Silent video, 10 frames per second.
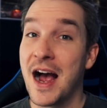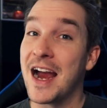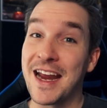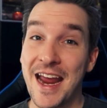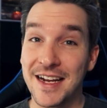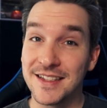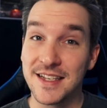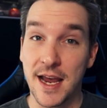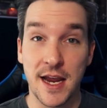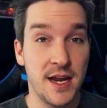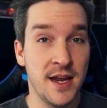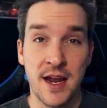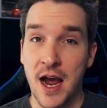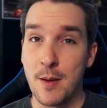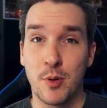I can say
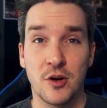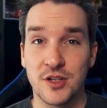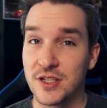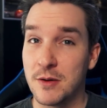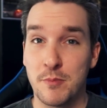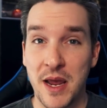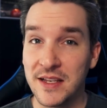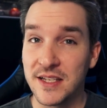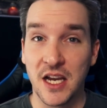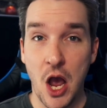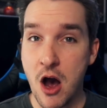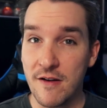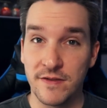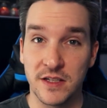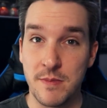I purchased a basic
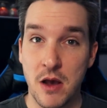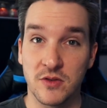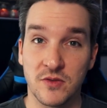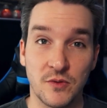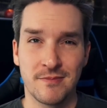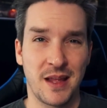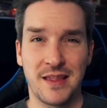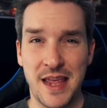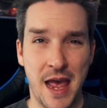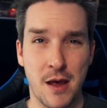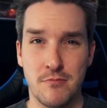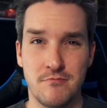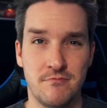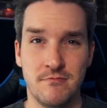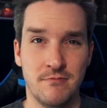office mouse, like the
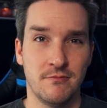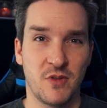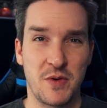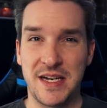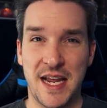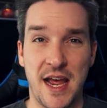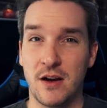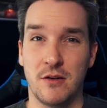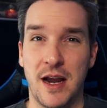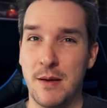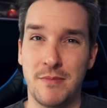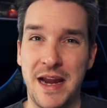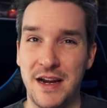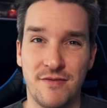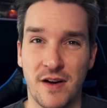M310 or
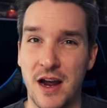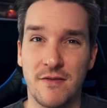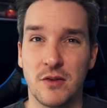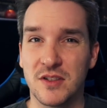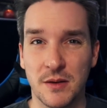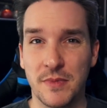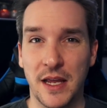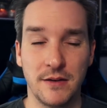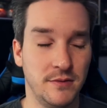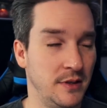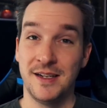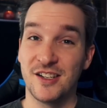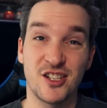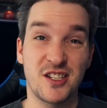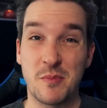M85 or something.
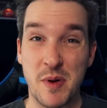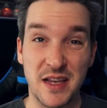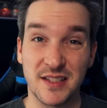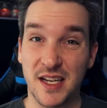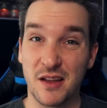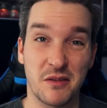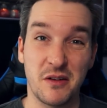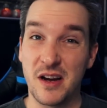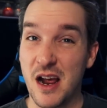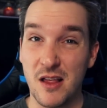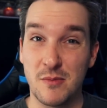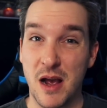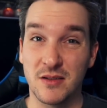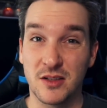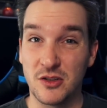Just a basic $30
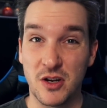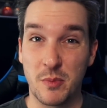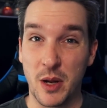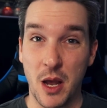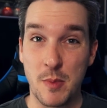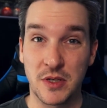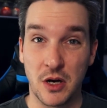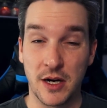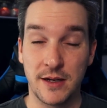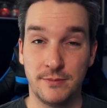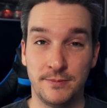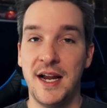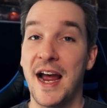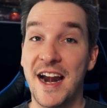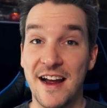mouse that you could pick up at Target.
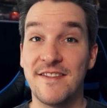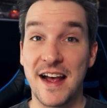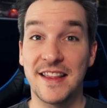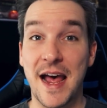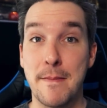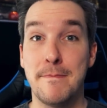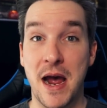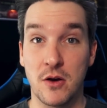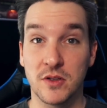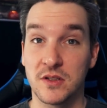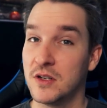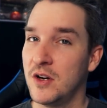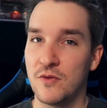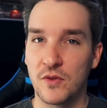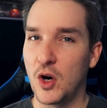And I've had that mouse
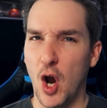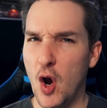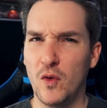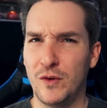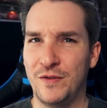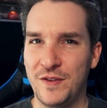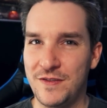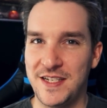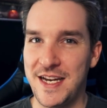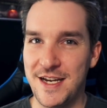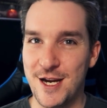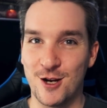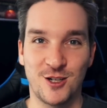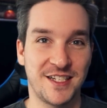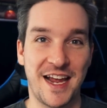for over 15
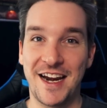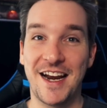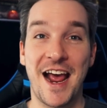years and it